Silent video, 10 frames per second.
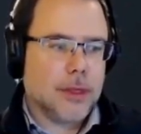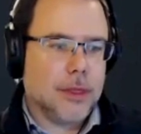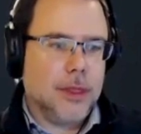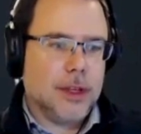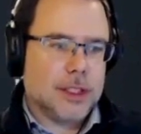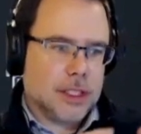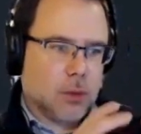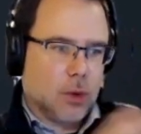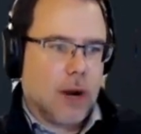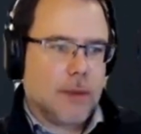this is
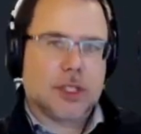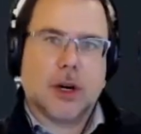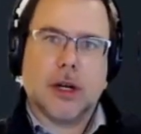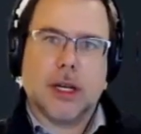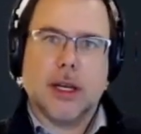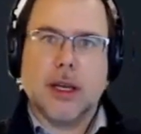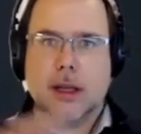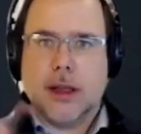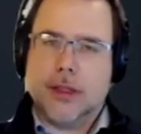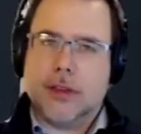where I'm starting.
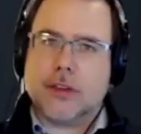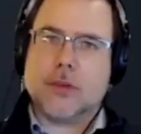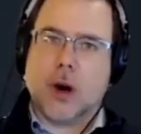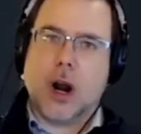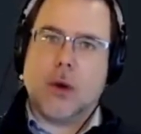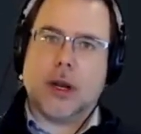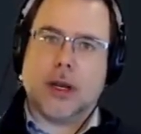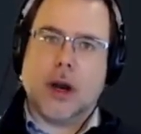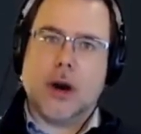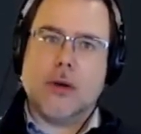This is where I want to
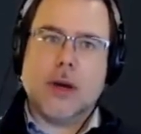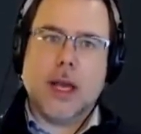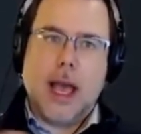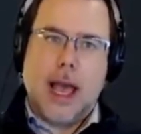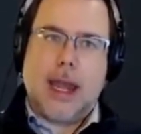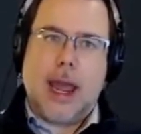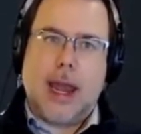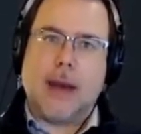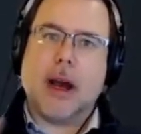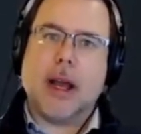go. And
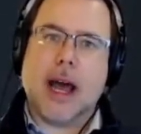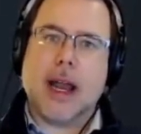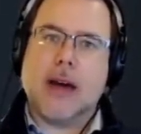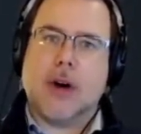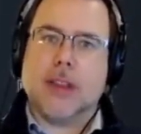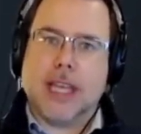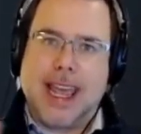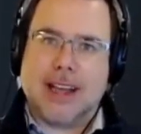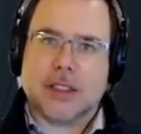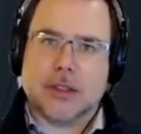I might not have all the
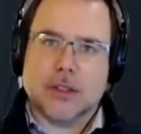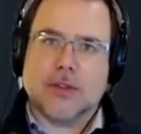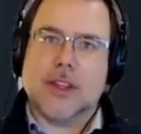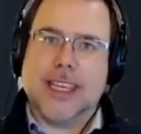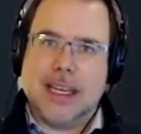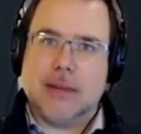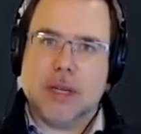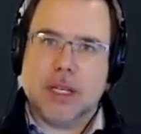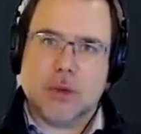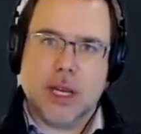answers for the in
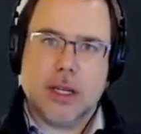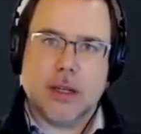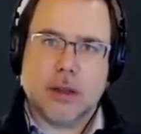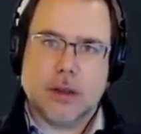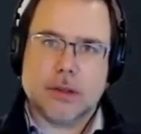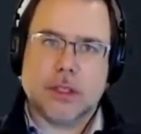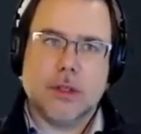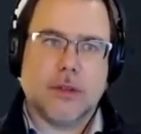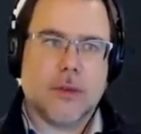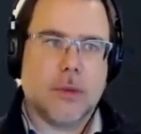between those two
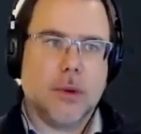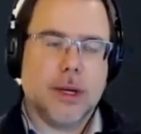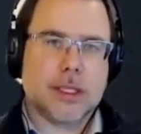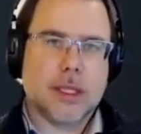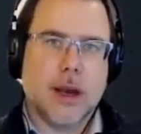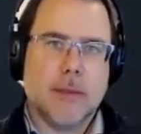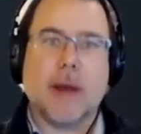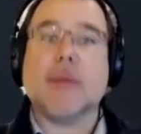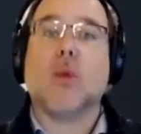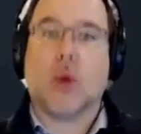different points, but
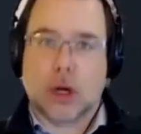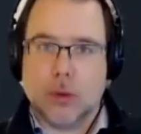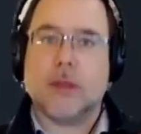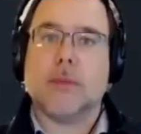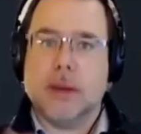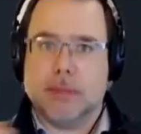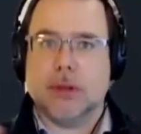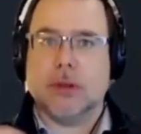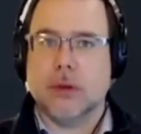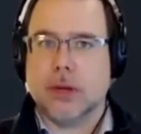I'm going to work with
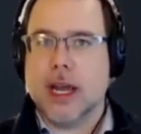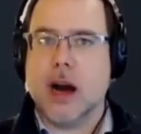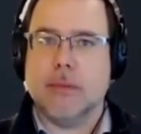people who can help